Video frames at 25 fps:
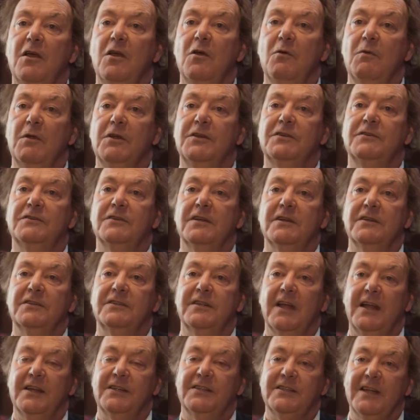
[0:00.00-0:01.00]
which
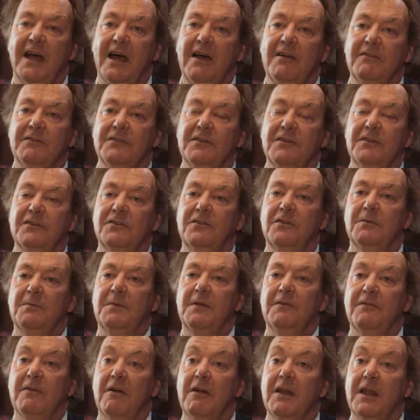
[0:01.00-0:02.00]
sets out to be
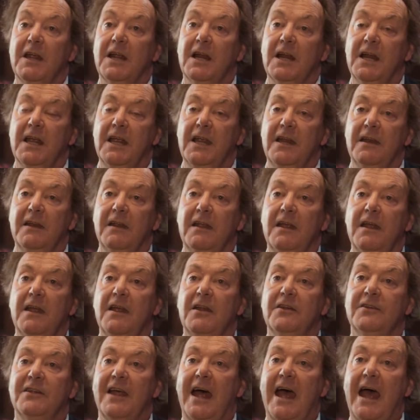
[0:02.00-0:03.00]
very clean
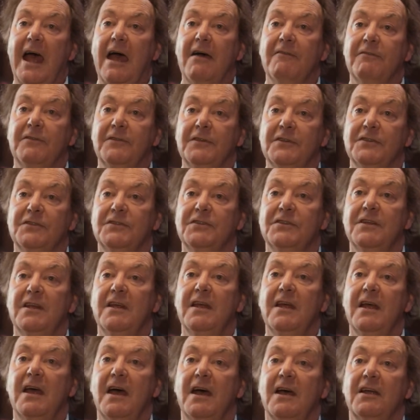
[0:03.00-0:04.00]
to have this
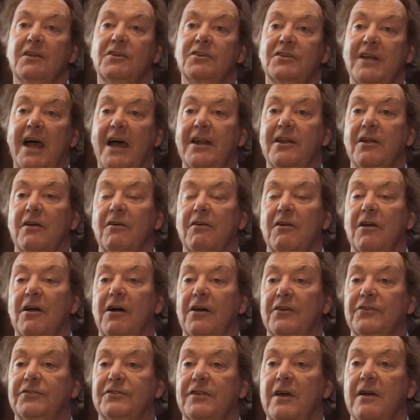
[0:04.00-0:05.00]
shadow
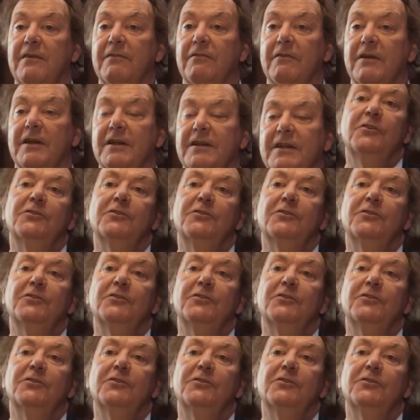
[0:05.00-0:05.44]
cast over it.